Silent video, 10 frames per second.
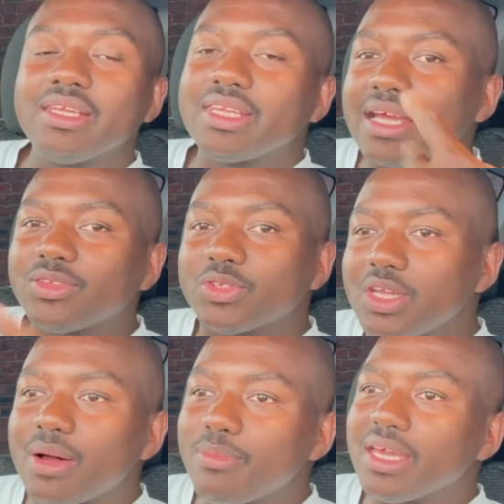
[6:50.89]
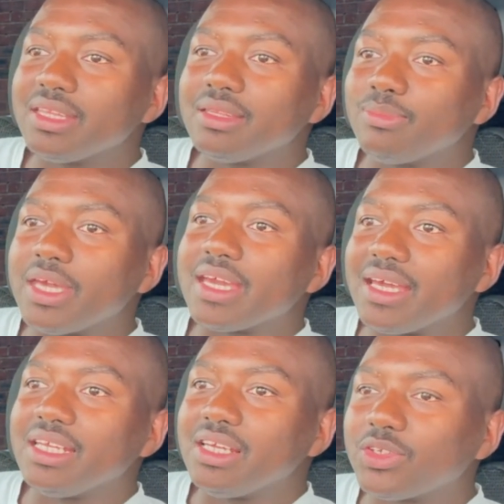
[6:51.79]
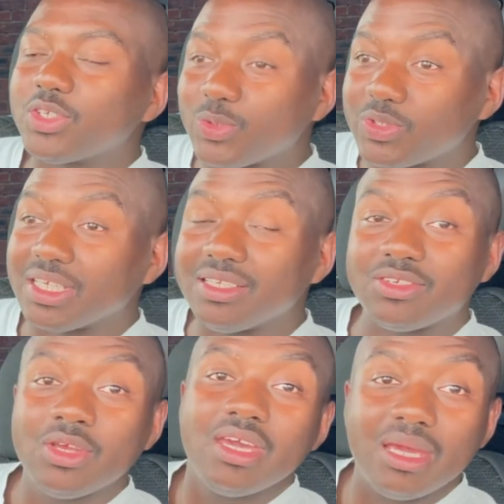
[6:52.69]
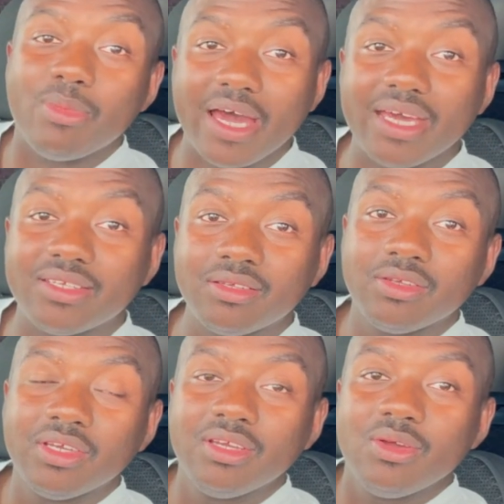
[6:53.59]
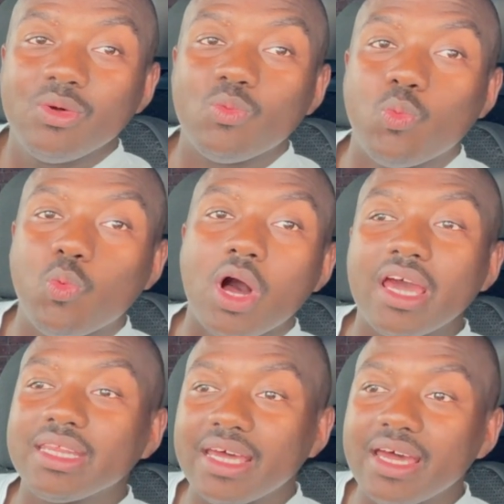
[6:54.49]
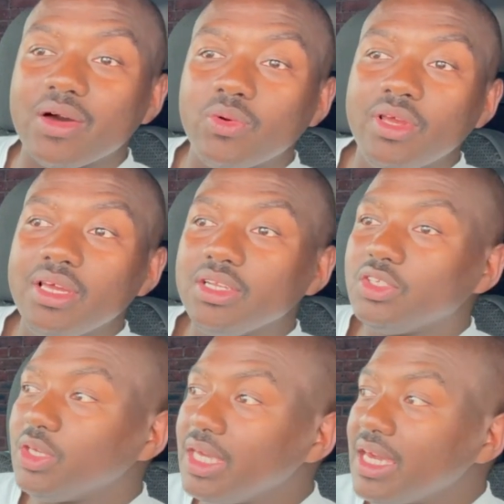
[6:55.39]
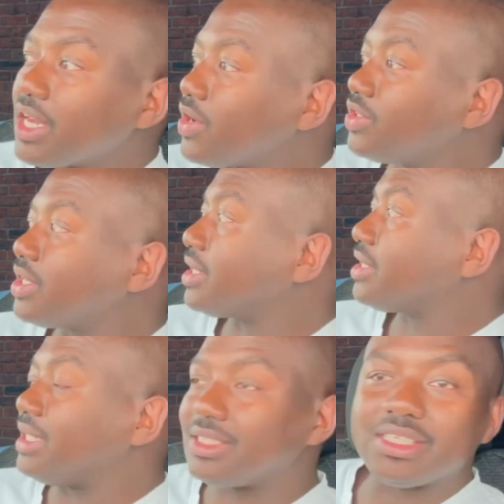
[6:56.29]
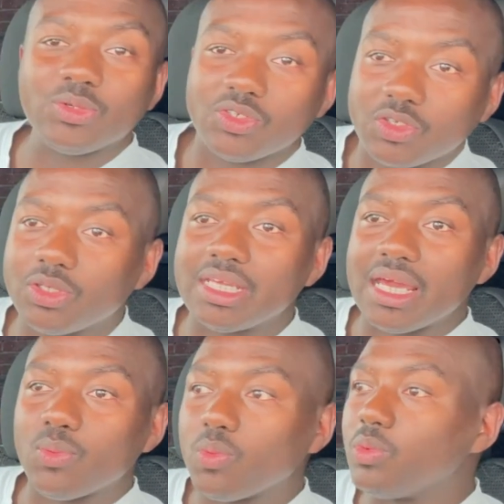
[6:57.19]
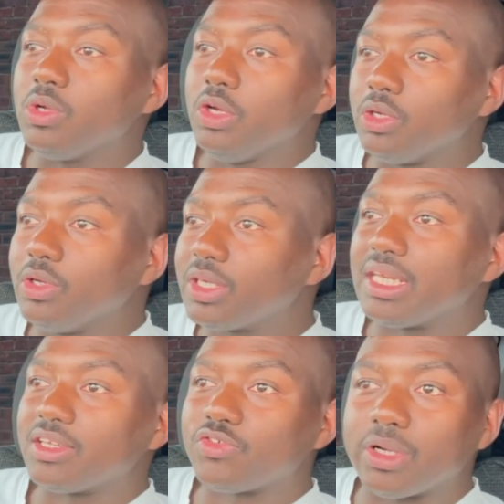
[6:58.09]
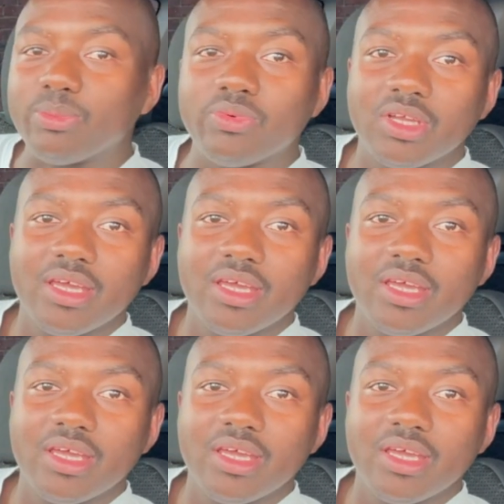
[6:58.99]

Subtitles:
That does not make any logical sense in my head. Why the hell do you hear gunshots and you still stood there looking at Trump?